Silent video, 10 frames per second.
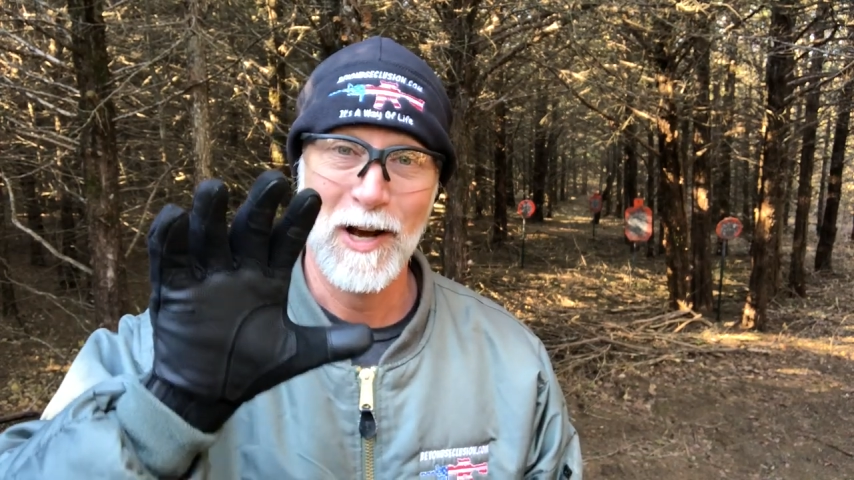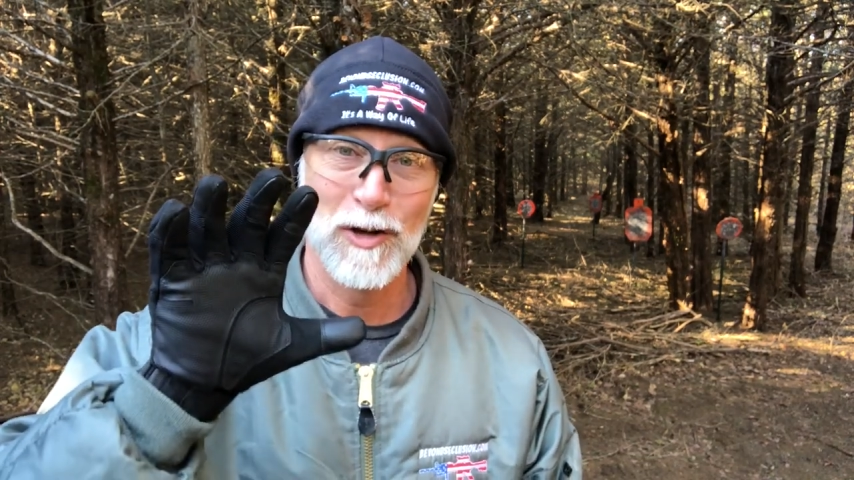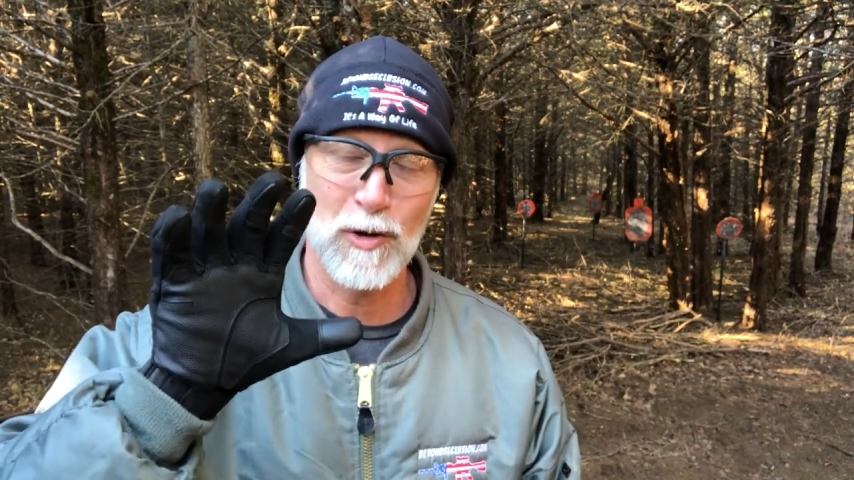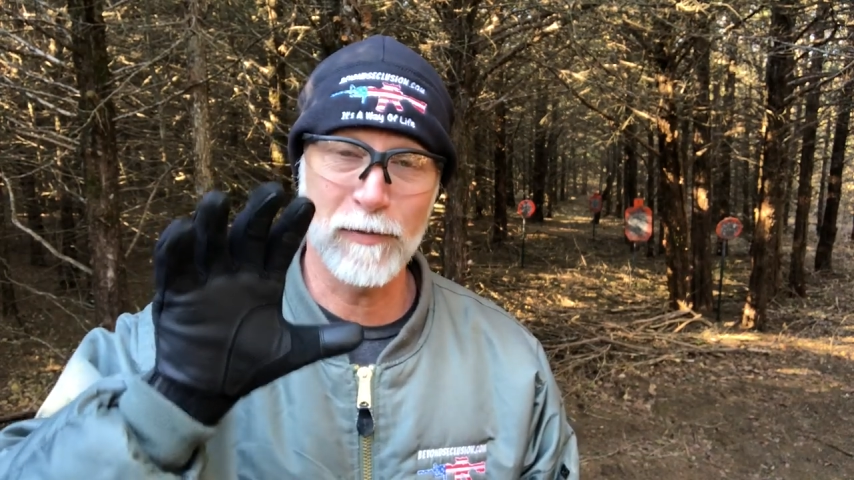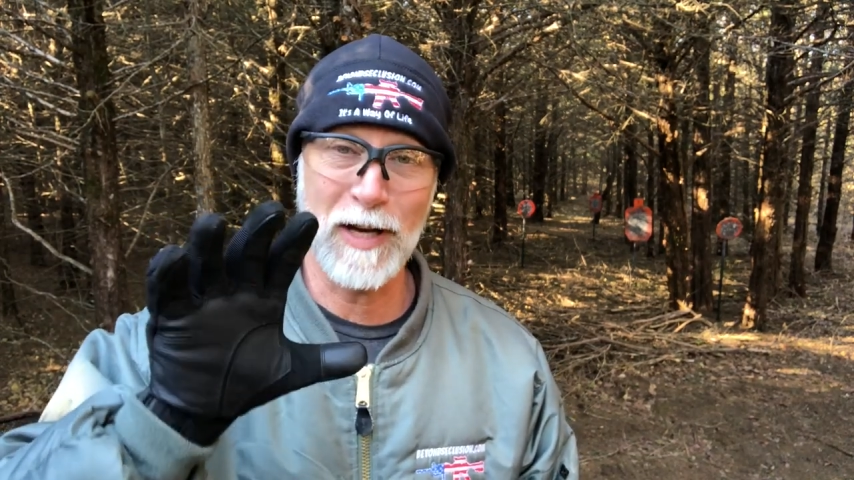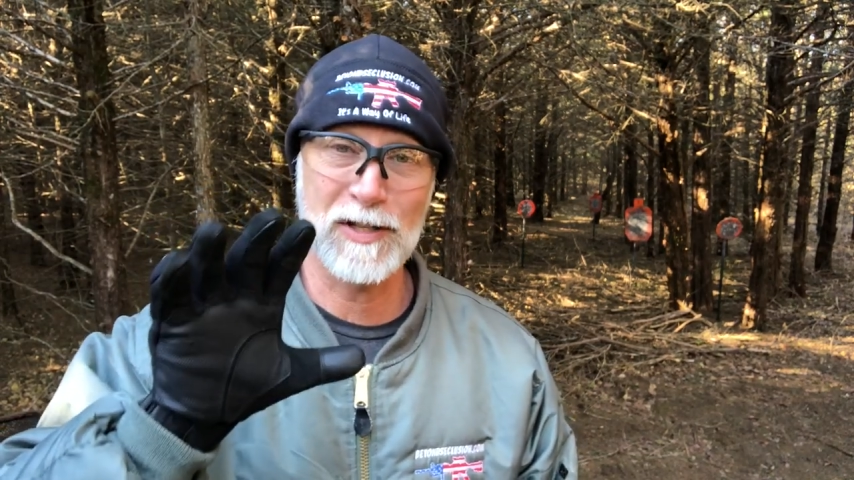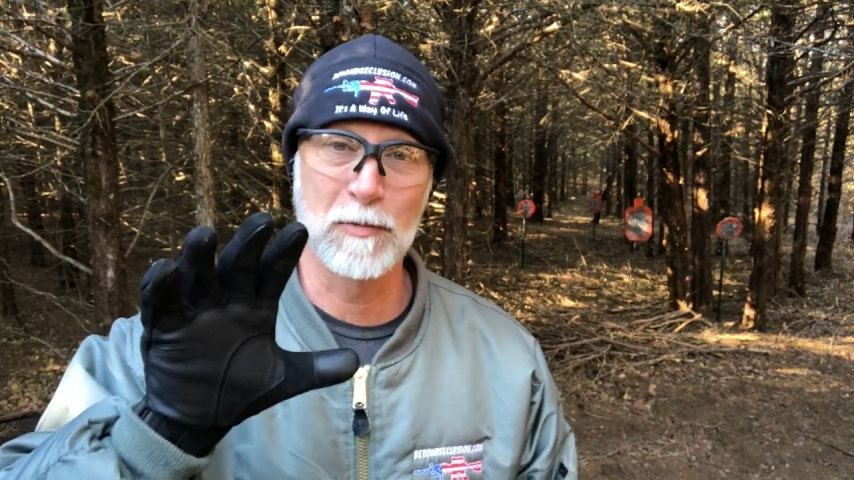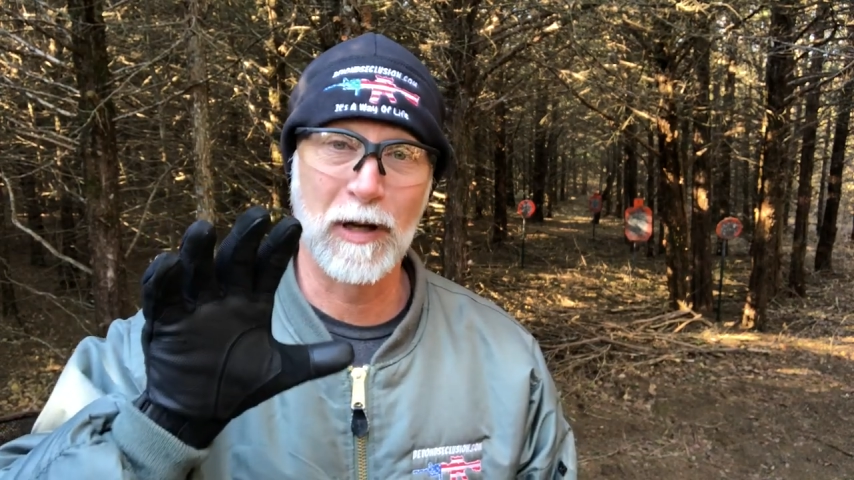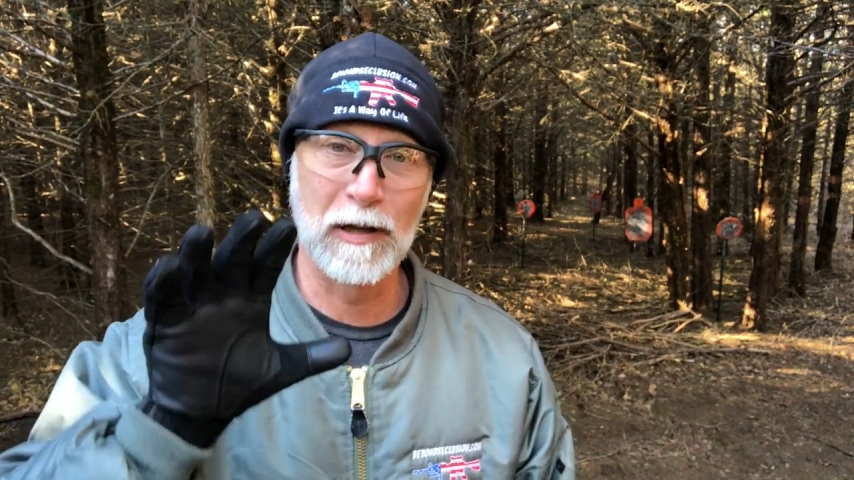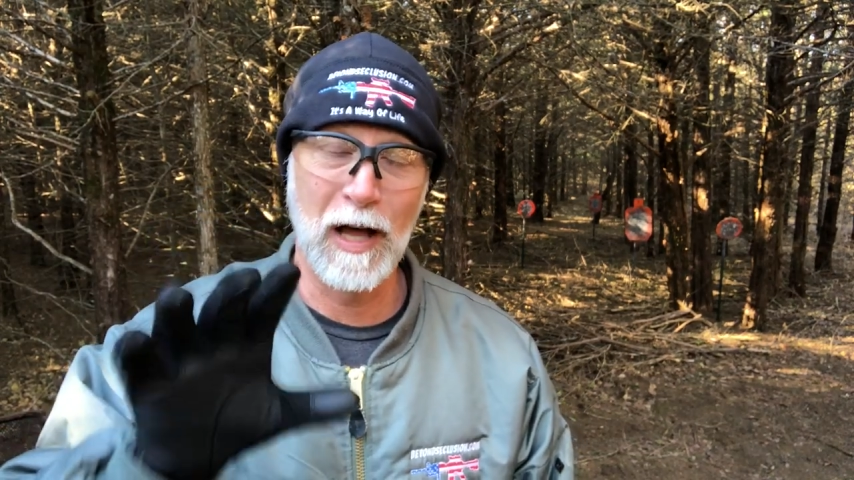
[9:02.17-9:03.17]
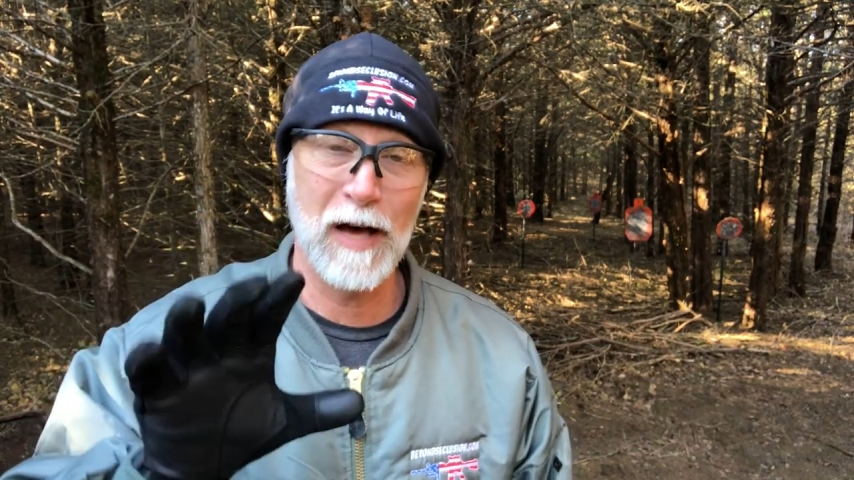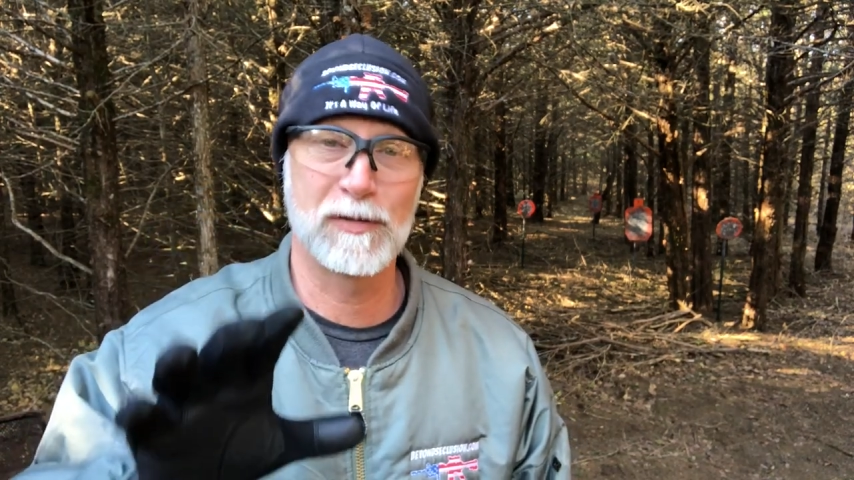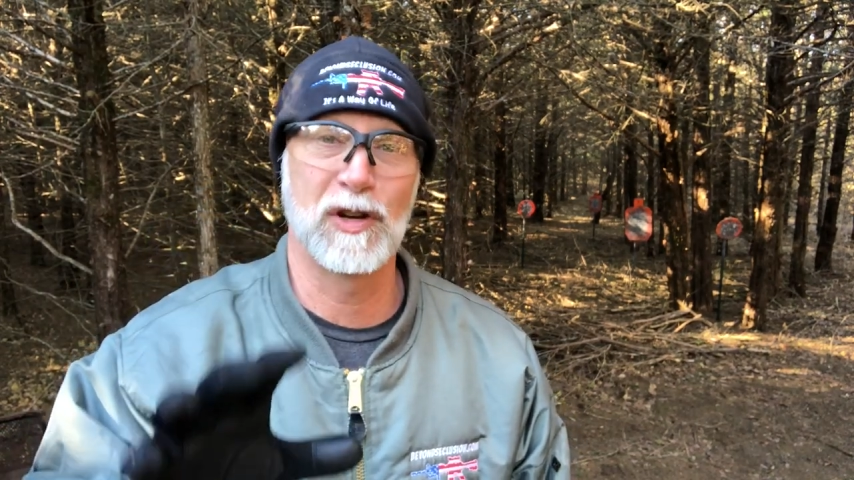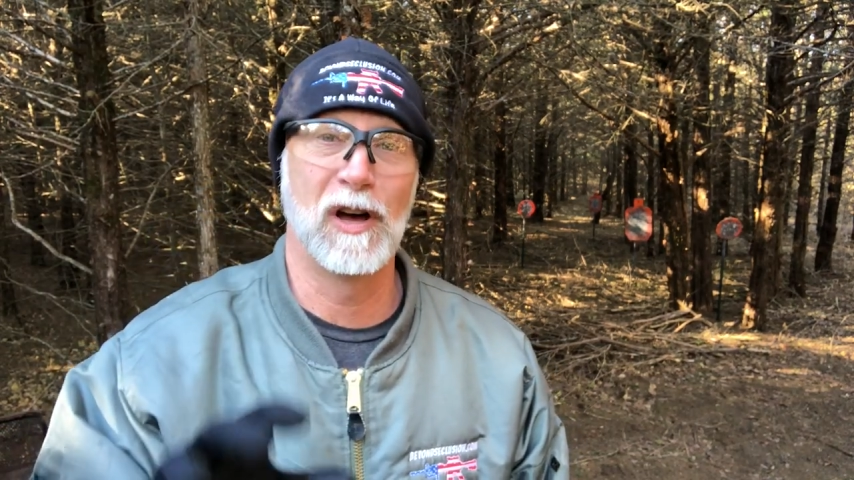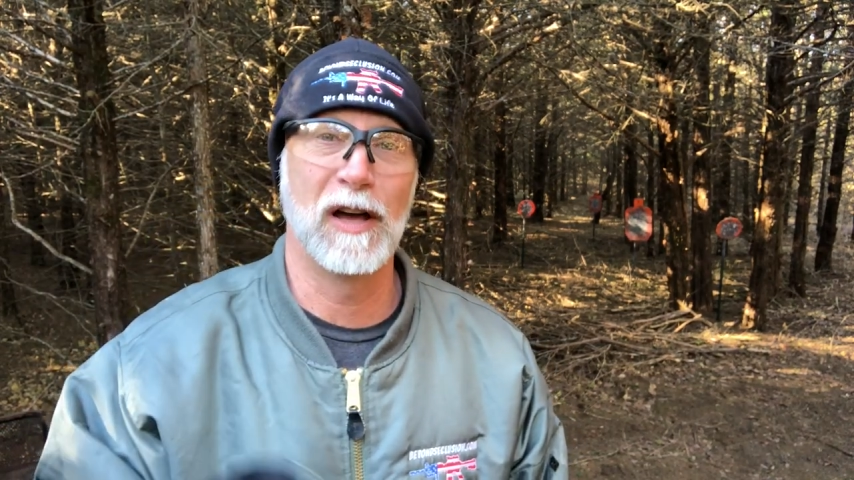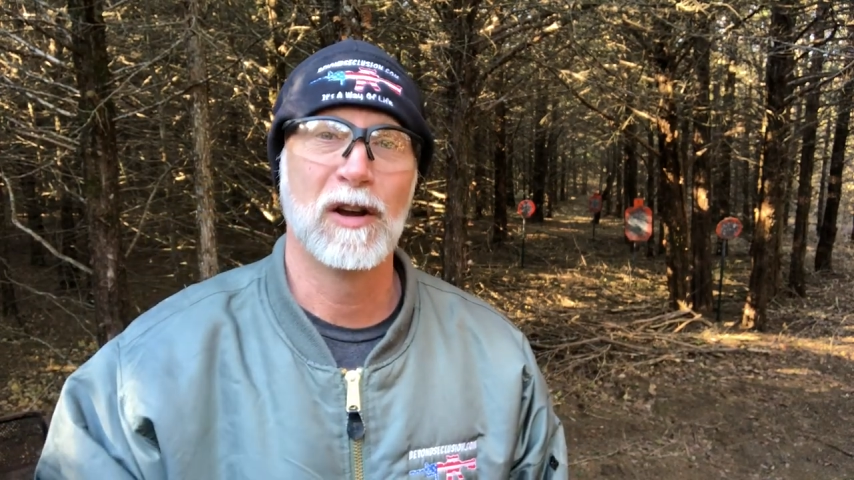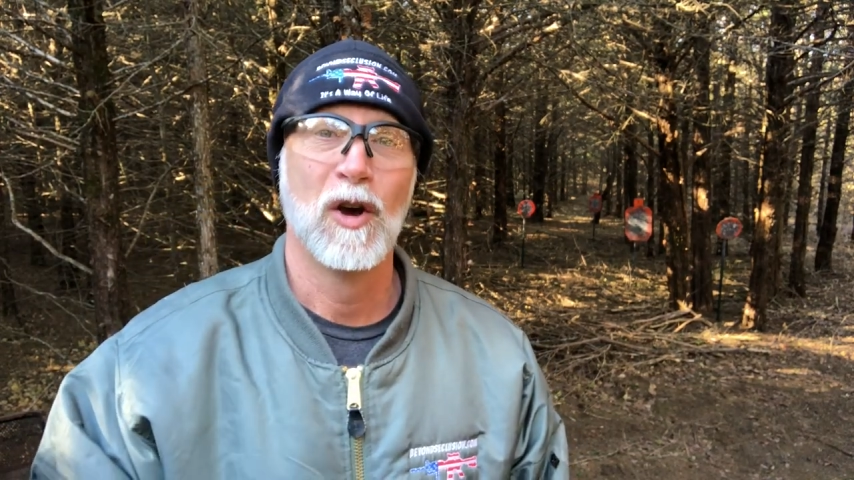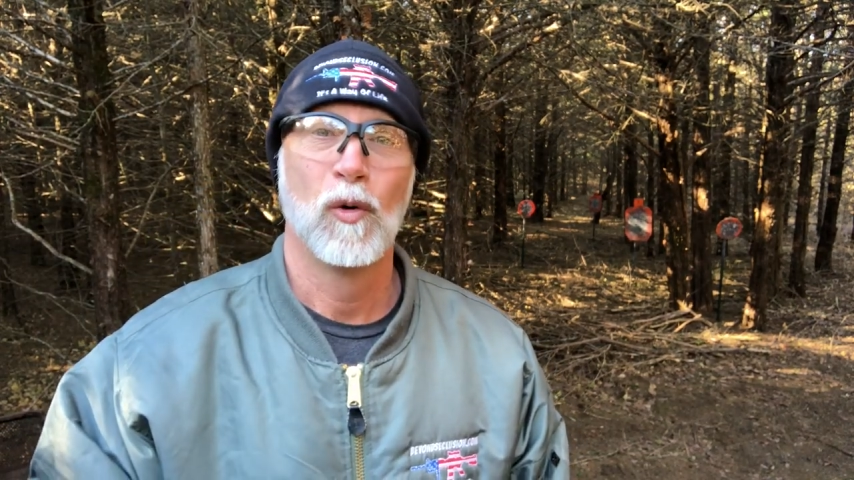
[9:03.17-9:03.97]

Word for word: So I've got some gloves on.